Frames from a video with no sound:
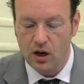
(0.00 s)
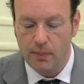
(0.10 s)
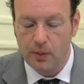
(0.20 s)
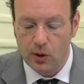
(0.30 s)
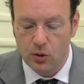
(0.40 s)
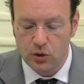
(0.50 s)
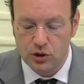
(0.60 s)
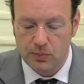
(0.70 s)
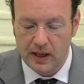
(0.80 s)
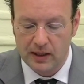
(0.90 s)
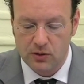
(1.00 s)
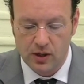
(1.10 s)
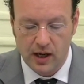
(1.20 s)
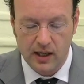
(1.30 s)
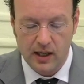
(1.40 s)
approached
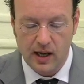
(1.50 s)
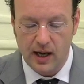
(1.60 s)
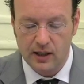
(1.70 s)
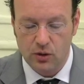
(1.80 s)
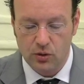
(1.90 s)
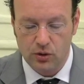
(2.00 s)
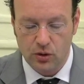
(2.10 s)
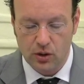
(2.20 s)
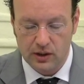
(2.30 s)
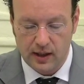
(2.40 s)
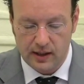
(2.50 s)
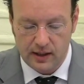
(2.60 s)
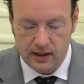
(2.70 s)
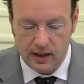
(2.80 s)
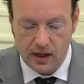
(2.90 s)
Patriarch Antonio
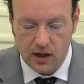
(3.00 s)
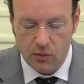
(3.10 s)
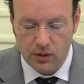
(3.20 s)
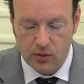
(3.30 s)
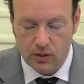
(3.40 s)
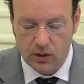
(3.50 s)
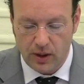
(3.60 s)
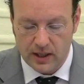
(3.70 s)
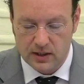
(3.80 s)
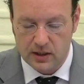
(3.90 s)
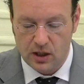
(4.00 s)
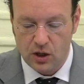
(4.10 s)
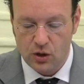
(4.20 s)
Contarini with a request